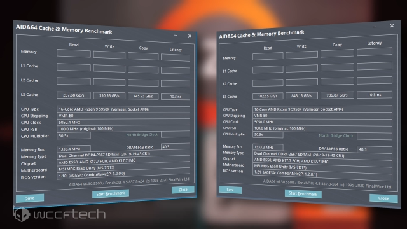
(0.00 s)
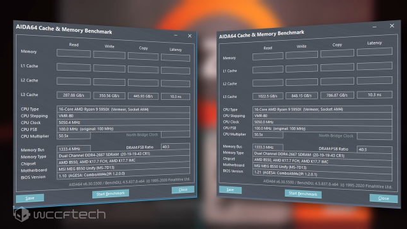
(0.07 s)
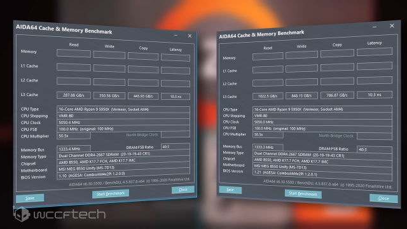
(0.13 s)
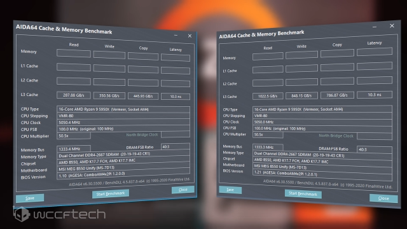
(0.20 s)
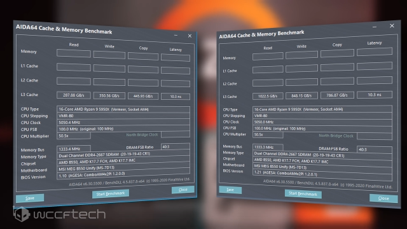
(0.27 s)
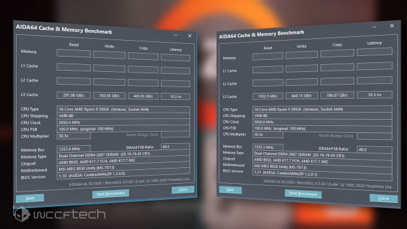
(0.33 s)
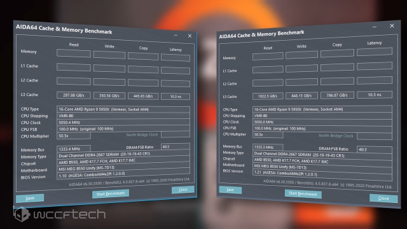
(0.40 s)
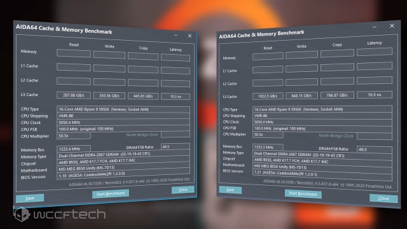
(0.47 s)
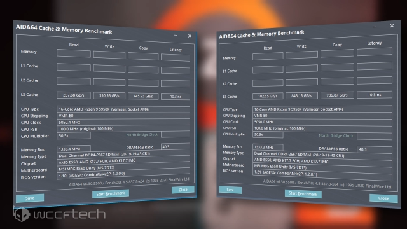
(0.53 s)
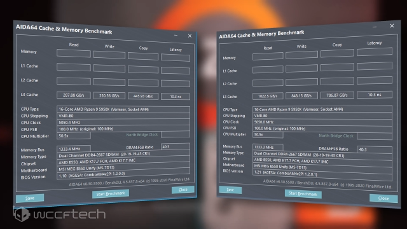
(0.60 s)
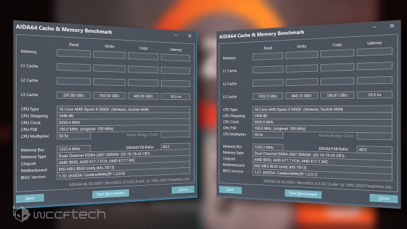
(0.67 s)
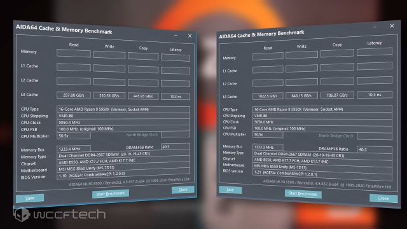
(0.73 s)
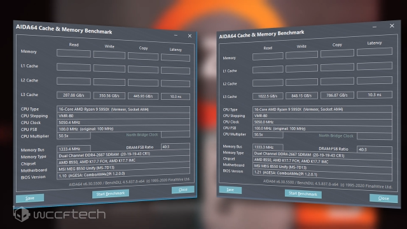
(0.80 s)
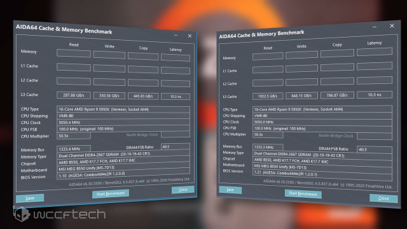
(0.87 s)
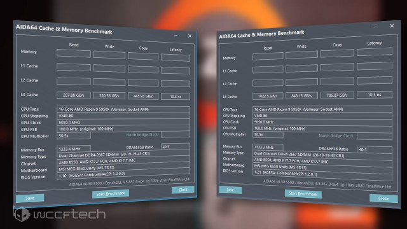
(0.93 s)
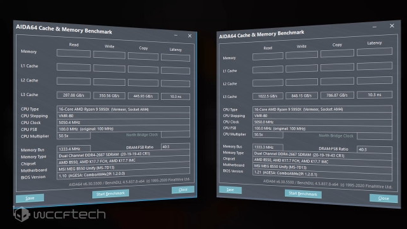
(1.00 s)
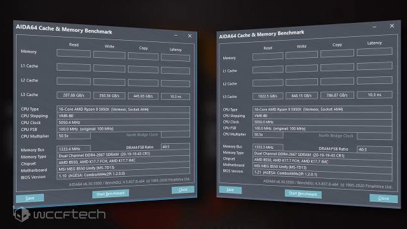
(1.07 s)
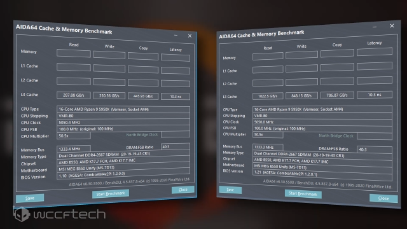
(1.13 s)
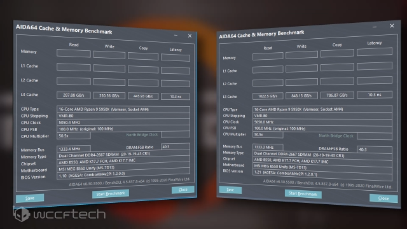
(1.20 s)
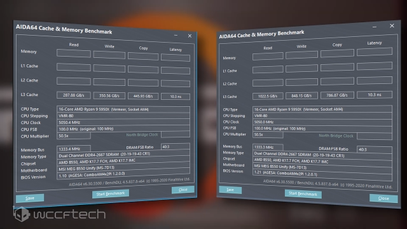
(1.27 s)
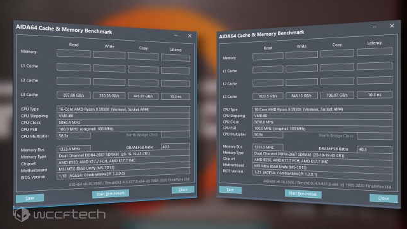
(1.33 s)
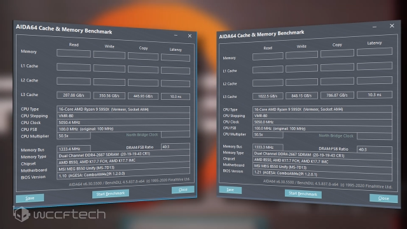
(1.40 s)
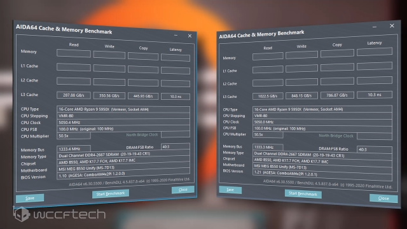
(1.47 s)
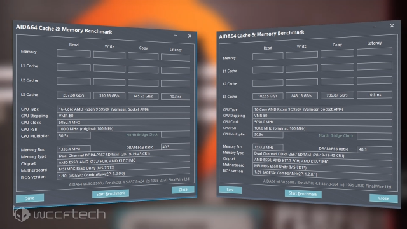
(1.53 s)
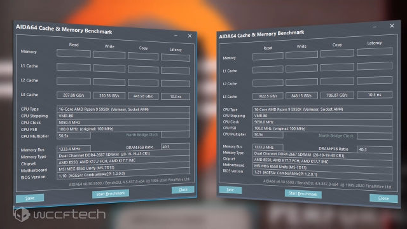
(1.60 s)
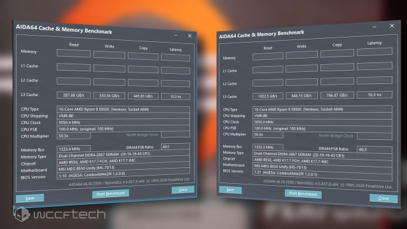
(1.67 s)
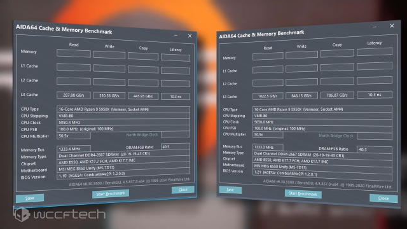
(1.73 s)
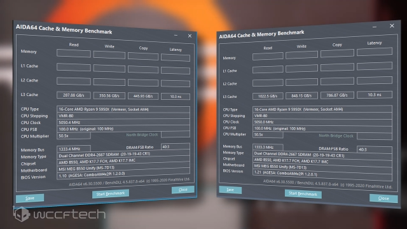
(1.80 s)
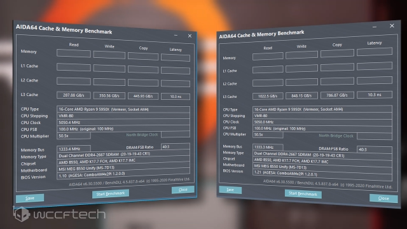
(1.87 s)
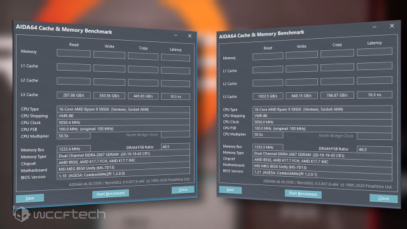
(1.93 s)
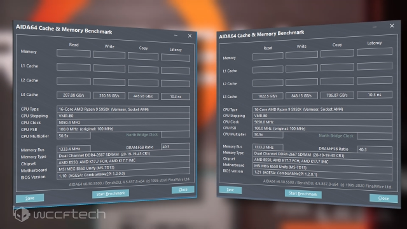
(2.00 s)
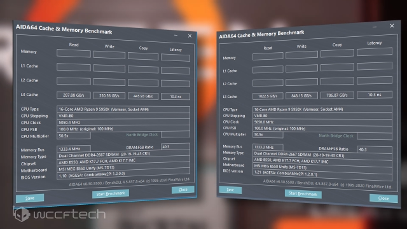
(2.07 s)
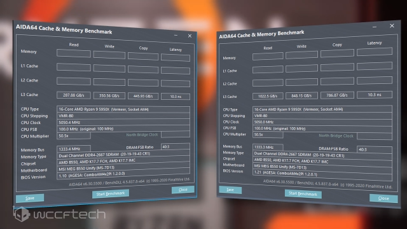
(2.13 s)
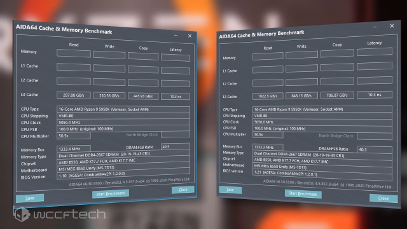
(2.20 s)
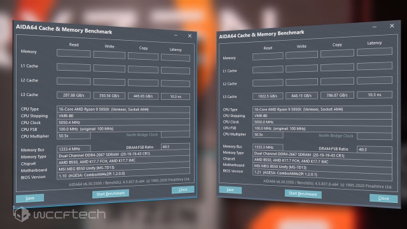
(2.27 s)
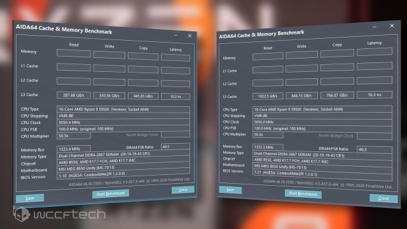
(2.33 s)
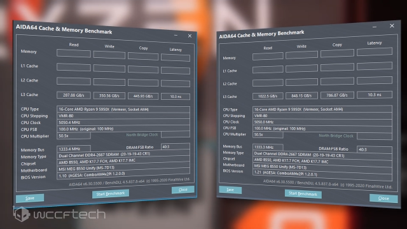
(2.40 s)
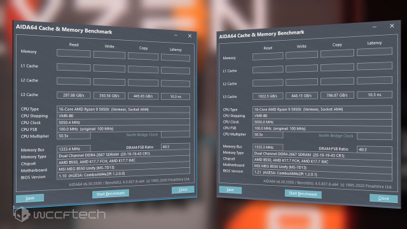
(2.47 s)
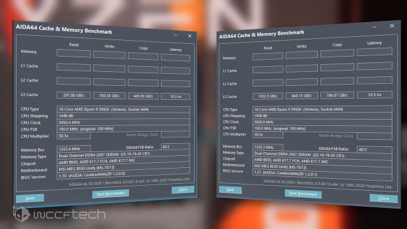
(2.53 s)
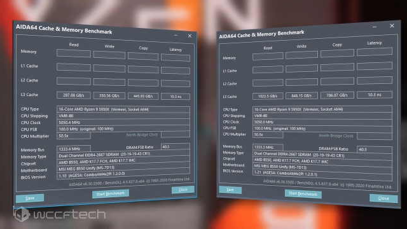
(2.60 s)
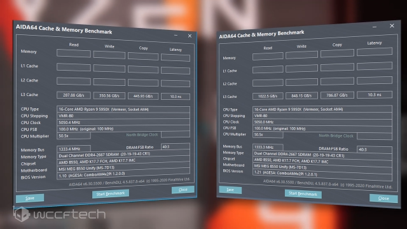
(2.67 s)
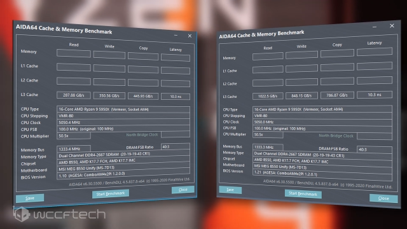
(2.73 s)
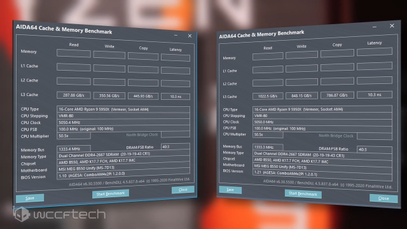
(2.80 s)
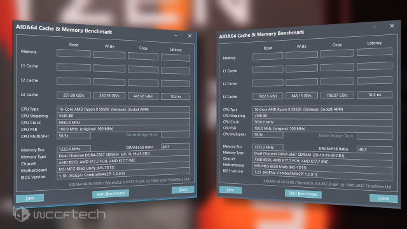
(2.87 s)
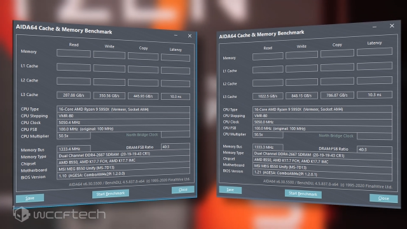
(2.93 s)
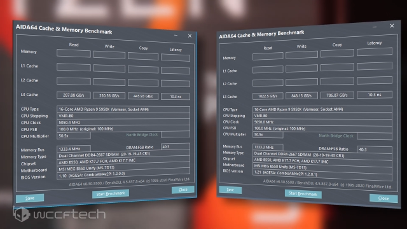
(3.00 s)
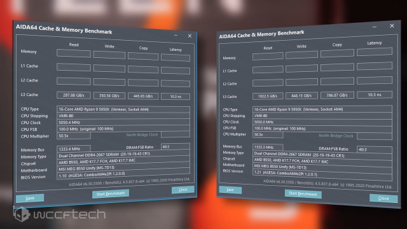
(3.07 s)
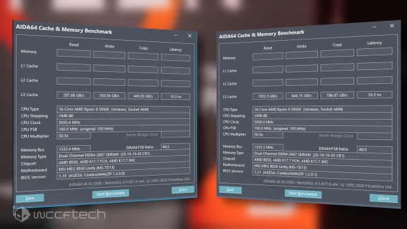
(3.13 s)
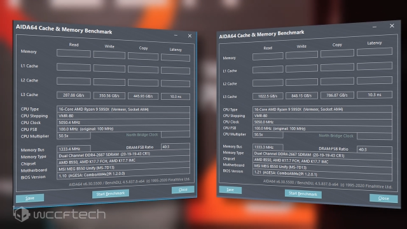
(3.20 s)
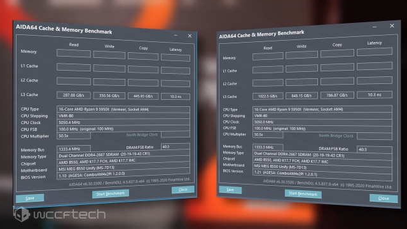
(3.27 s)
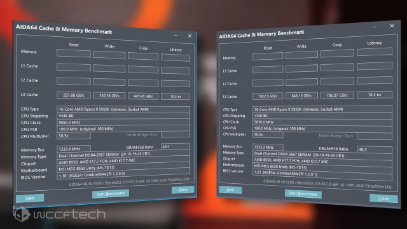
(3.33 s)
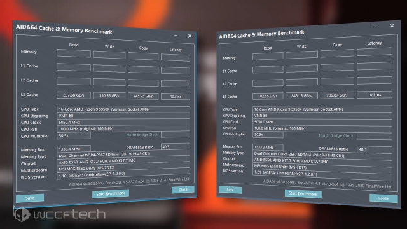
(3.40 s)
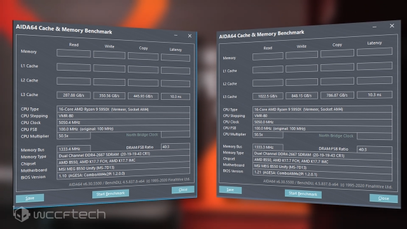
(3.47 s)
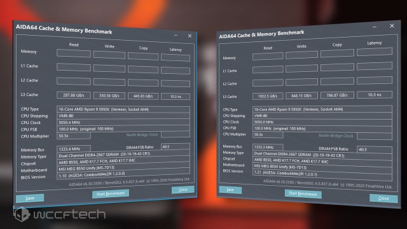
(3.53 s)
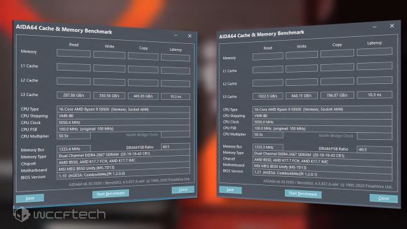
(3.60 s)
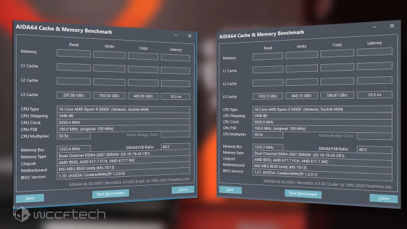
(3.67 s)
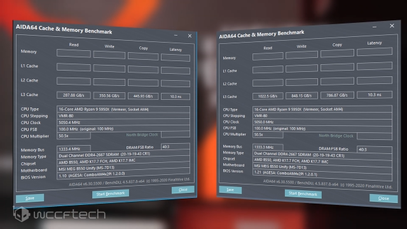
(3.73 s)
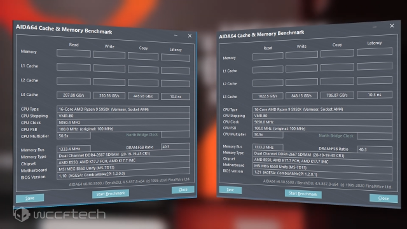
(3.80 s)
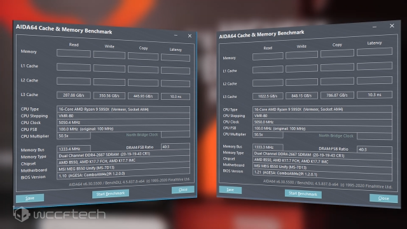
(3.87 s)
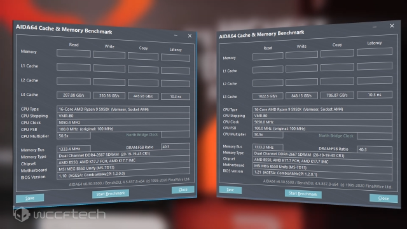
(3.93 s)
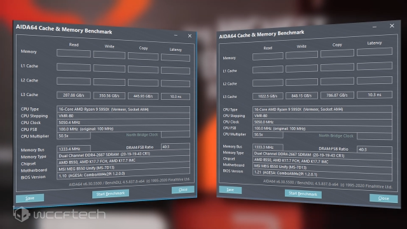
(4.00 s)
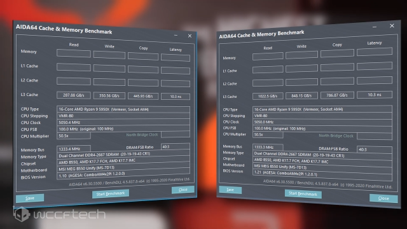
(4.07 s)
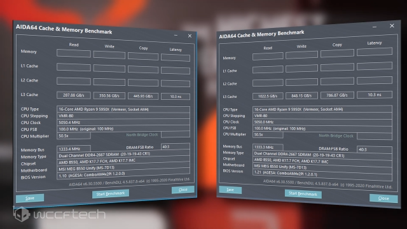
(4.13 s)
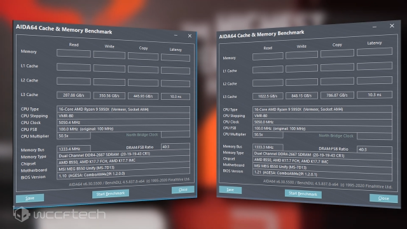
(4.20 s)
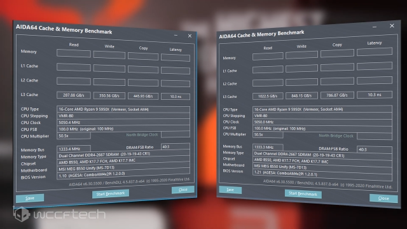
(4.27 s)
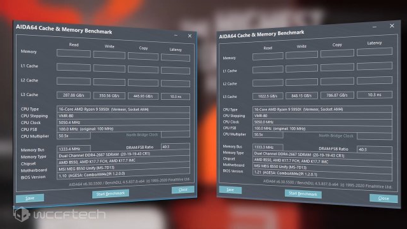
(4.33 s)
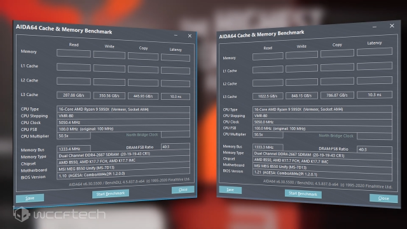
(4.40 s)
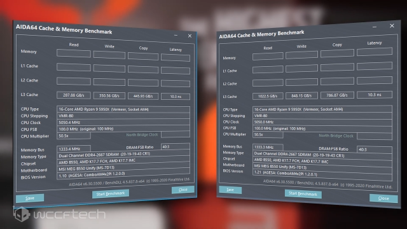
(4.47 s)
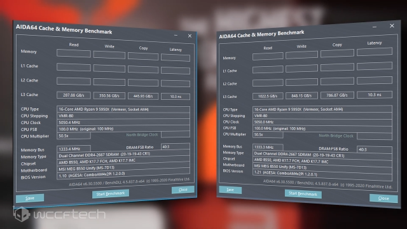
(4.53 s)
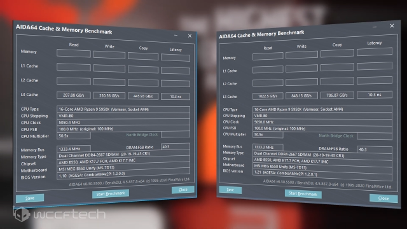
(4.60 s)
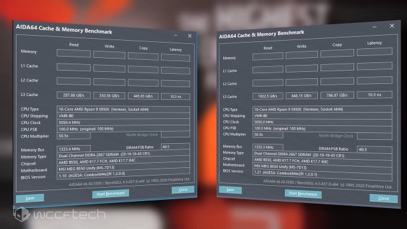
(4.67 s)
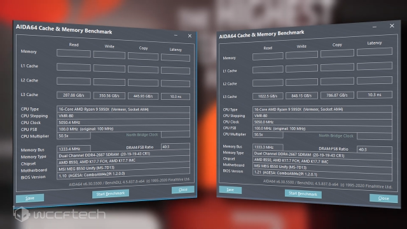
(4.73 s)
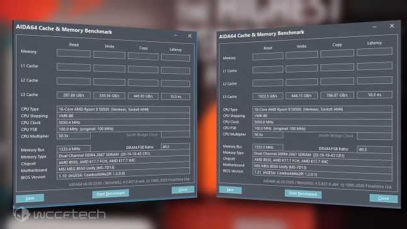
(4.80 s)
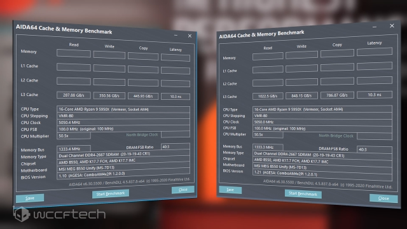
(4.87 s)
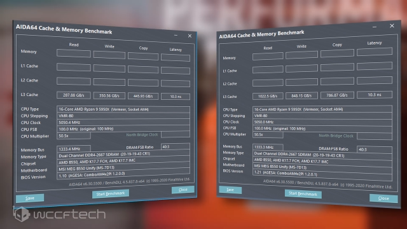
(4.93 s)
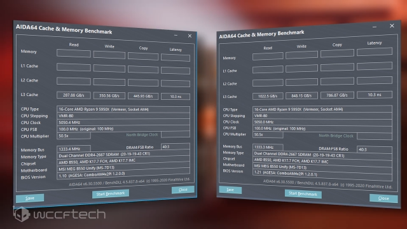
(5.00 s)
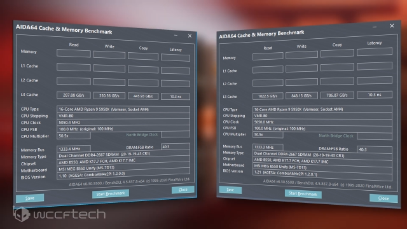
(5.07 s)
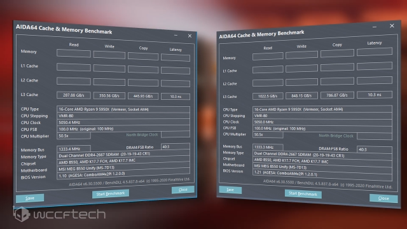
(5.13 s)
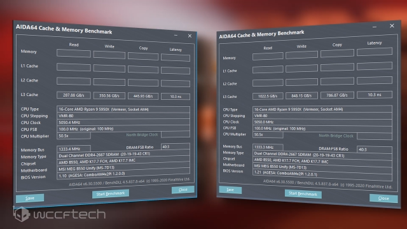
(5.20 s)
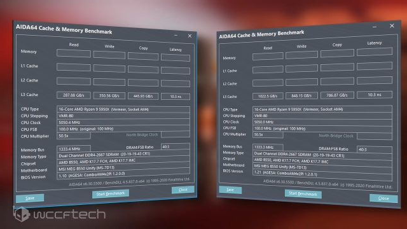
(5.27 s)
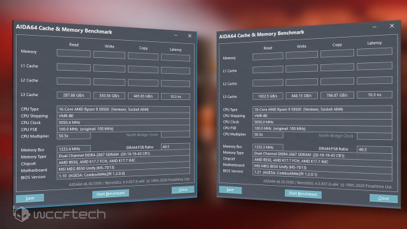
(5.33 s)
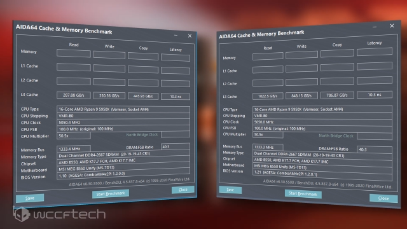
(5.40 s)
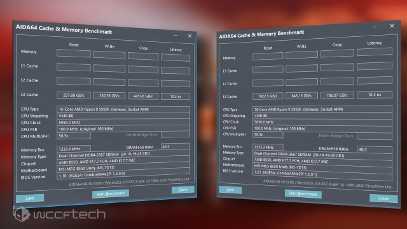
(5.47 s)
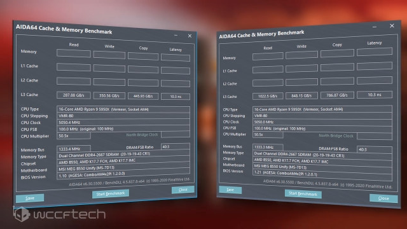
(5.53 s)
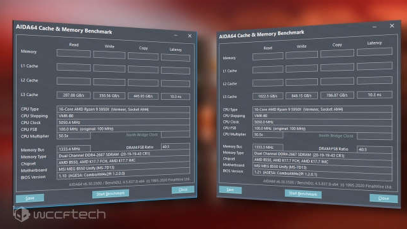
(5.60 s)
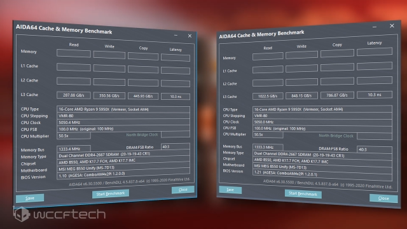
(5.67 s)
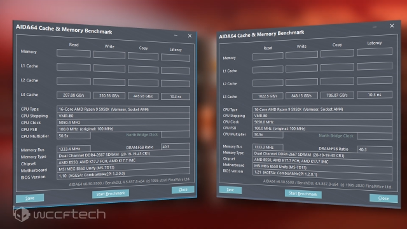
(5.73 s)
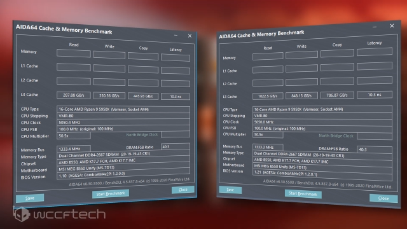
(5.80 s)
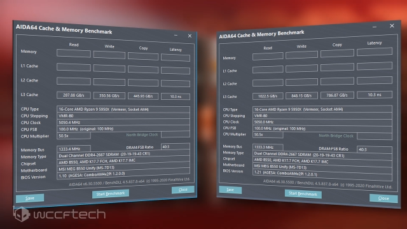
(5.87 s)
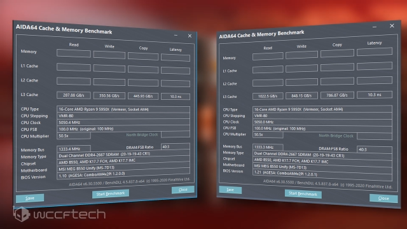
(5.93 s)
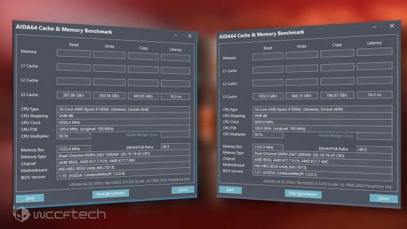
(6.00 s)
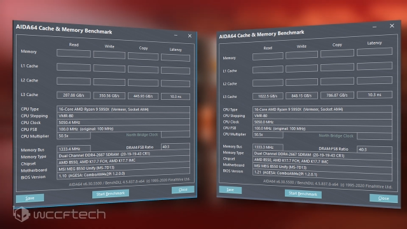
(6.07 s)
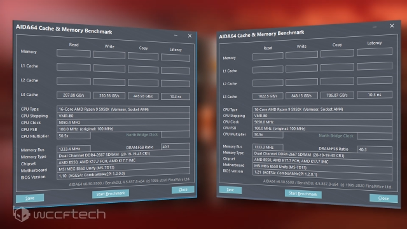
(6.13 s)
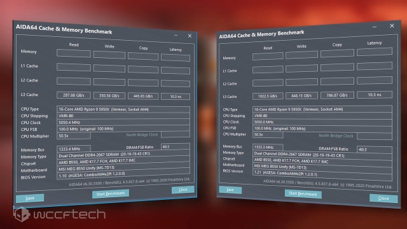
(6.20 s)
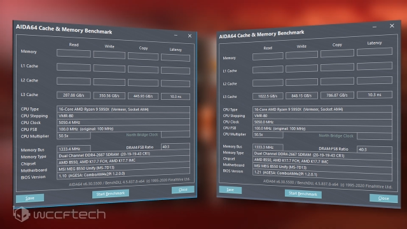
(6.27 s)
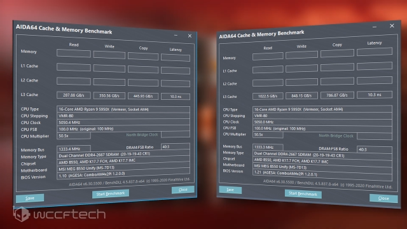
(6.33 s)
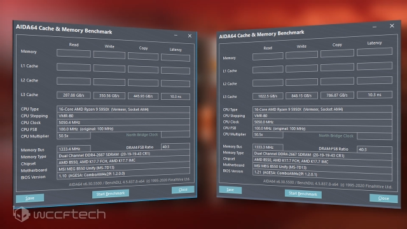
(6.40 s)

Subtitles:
Nobody's mouth can be seen.